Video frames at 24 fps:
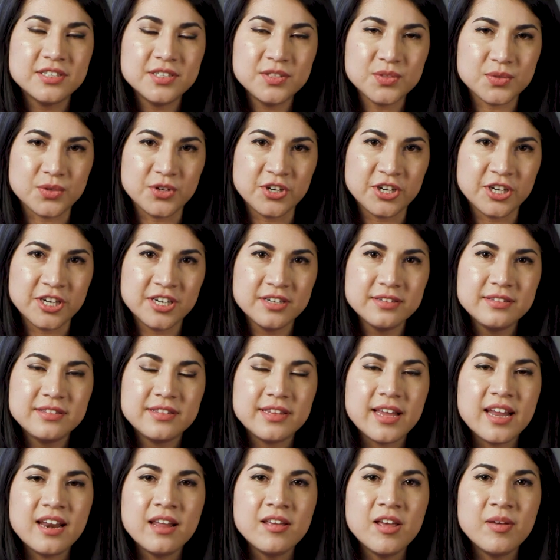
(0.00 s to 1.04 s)
disorder
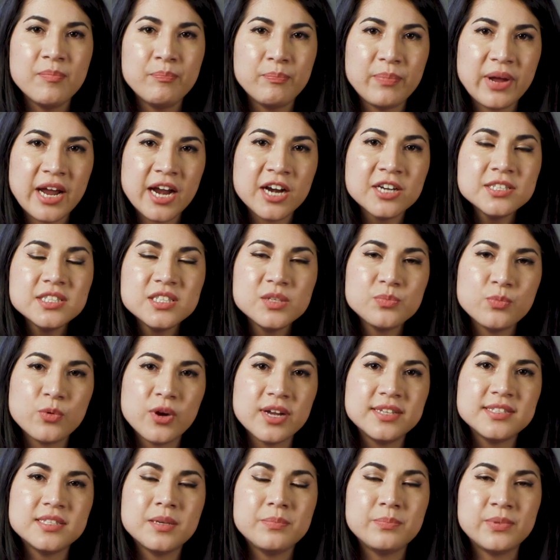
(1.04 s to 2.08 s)
that impairs the
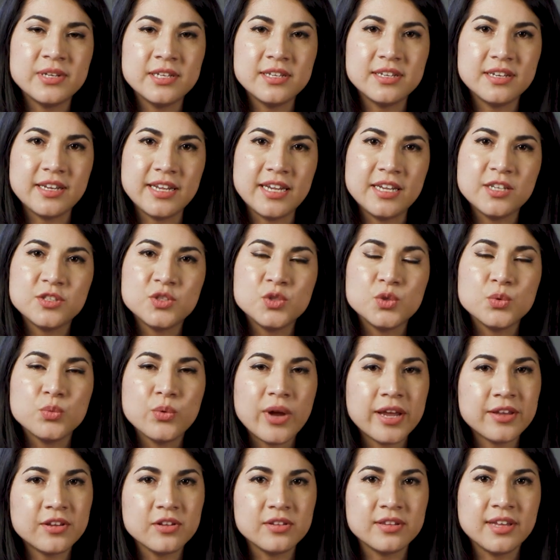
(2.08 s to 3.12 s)
brain's ability to
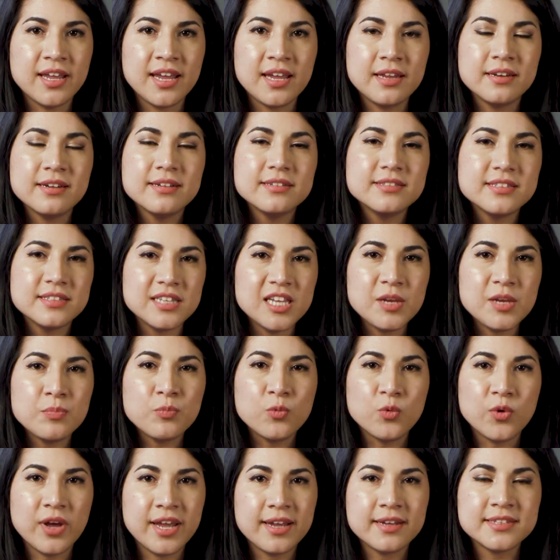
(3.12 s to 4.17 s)
regulate
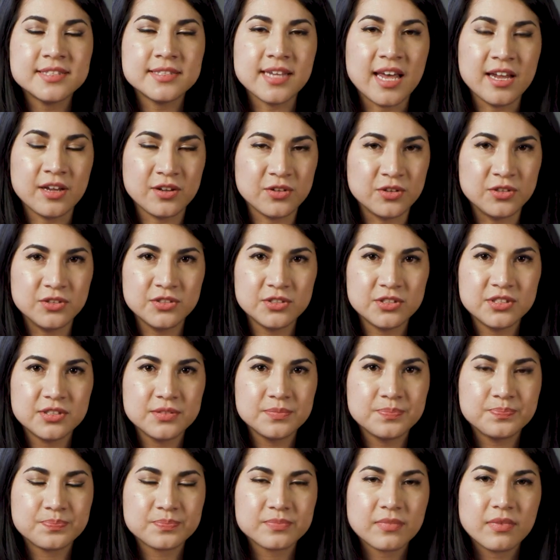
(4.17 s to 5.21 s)
sleep-wake cycles.
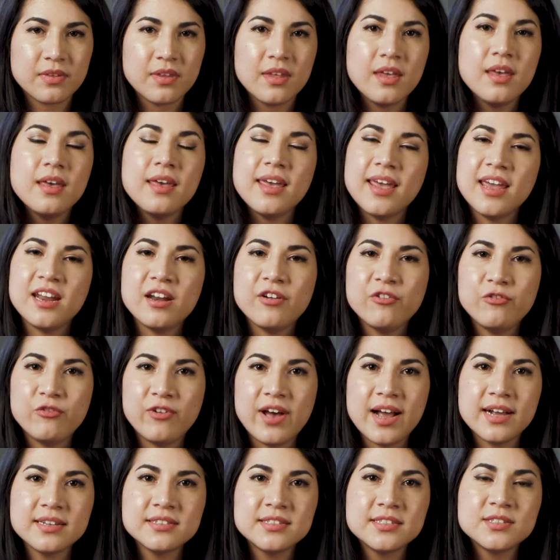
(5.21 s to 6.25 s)
It
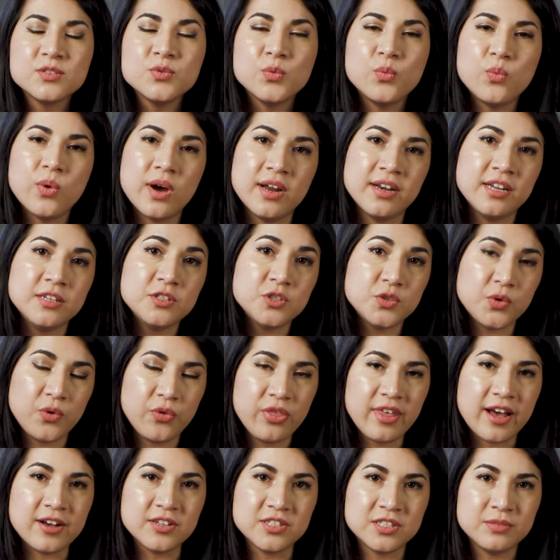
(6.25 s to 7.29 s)
affects 1 in
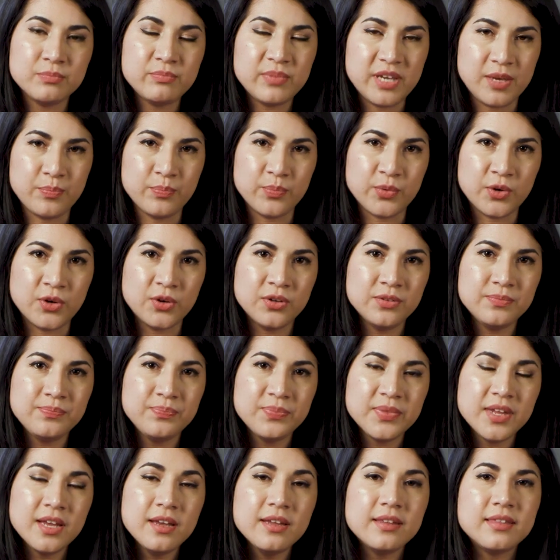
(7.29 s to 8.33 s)
2,000 people,
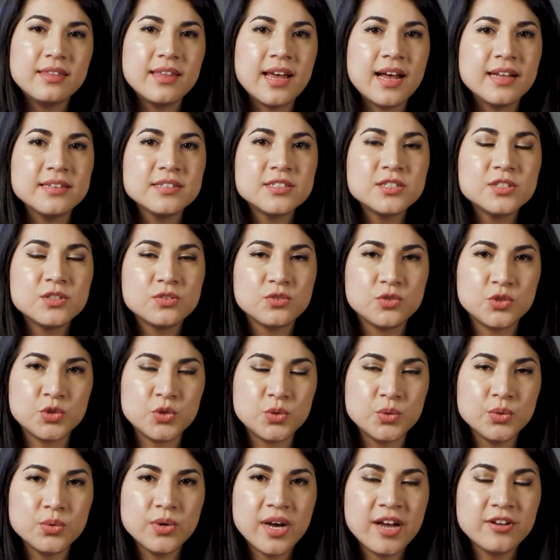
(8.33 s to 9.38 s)
that's
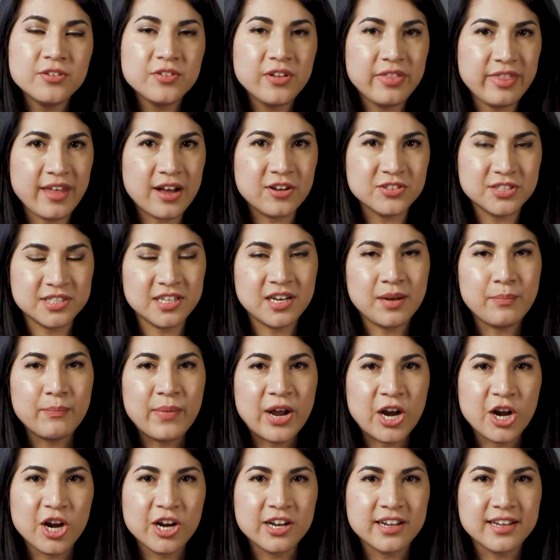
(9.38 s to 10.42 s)
200,000
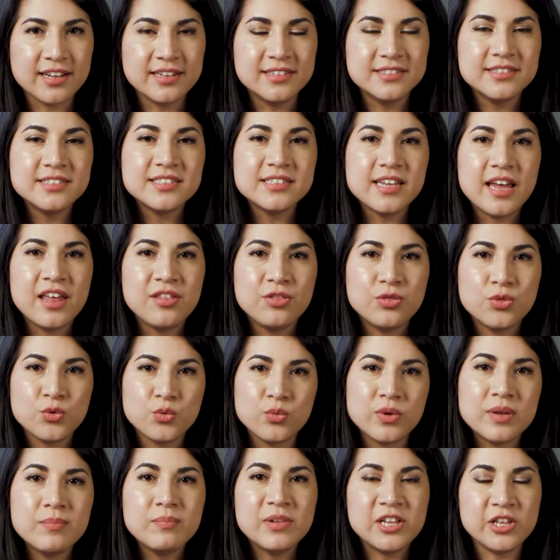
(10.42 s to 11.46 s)
Americans and
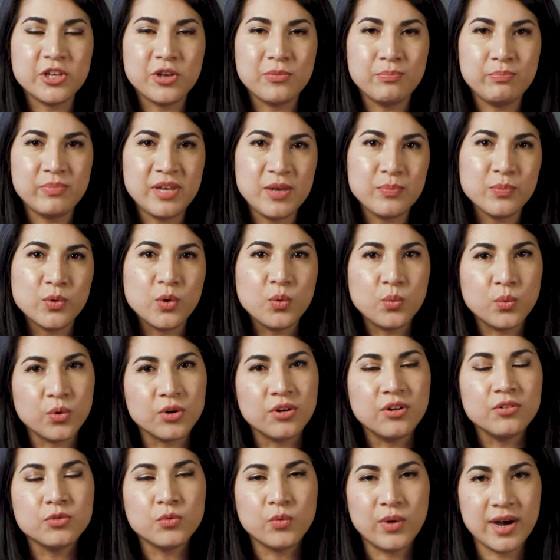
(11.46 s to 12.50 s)
3 million people
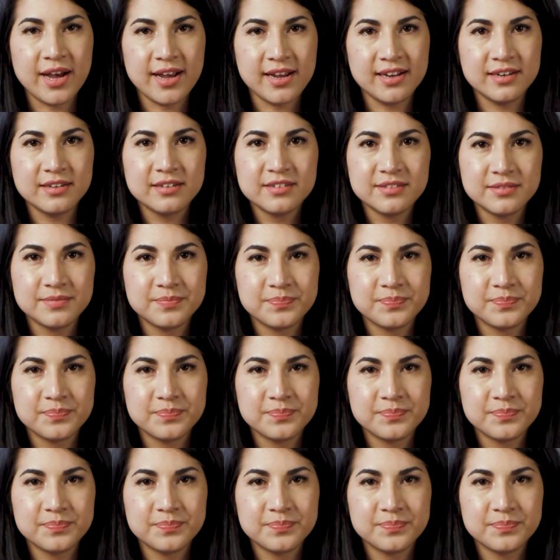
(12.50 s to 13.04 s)
worldwide.